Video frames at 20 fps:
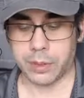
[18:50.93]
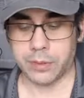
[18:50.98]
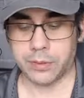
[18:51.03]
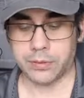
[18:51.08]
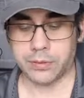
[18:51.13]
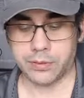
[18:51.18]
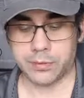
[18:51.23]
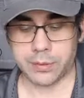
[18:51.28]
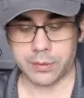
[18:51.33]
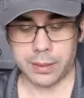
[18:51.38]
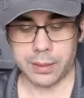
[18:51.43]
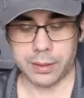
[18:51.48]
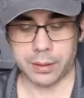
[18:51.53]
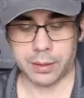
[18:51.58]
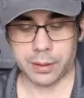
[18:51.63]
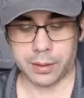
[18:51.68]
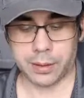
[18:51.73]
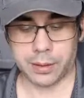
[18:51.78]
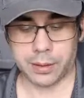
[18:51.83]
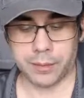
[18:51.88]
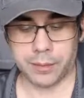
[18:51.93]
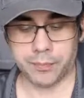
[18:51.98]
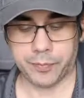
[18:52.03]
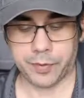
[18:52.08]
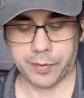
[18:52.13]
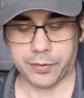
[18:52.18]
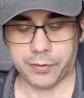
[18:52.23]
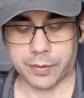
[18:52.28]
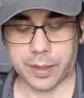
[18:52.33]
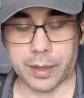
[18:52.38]
interesting
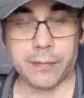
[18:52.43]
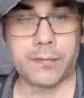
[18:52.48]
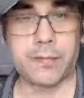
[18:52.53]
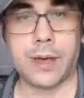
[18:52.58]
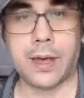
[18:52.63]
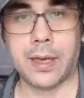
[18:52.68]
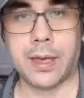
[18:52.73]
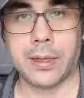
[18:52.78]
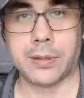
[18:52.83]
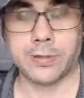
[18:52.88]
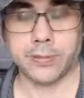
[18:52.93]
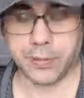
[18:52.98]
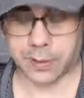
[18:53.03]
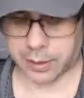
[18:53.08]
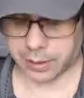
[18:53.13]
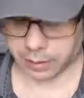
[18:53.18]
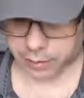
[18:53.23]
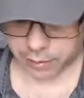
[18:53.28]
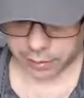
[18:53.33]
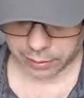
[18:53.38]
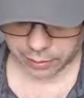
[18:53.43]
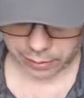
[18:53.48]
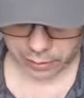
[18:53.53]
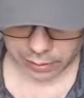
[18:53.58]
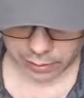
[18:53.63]
sci-fi aesthetic